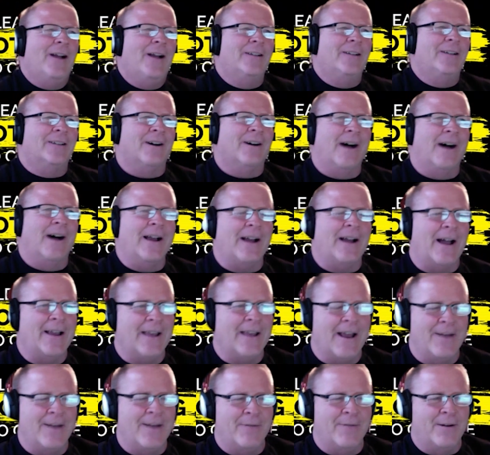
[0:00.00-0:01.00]
So I
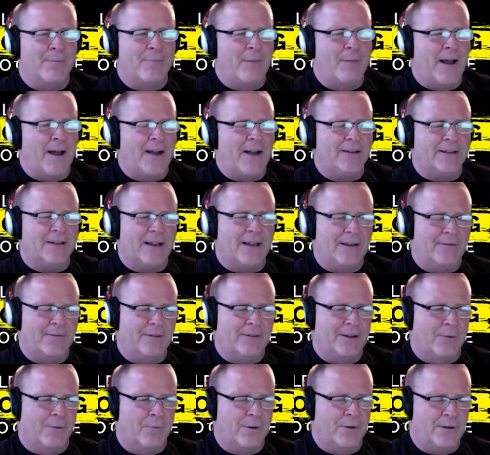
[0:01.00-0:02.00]
can't even imagine how you've
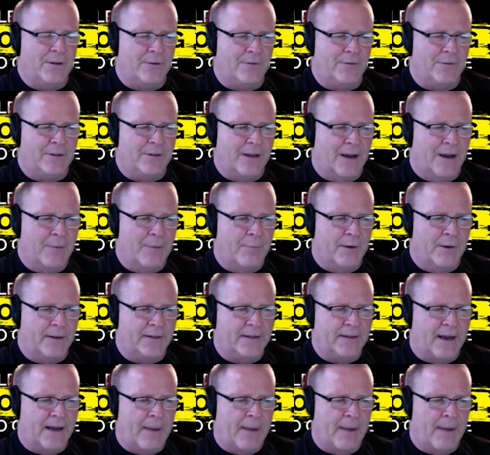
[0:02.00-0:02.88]
done what you've done. But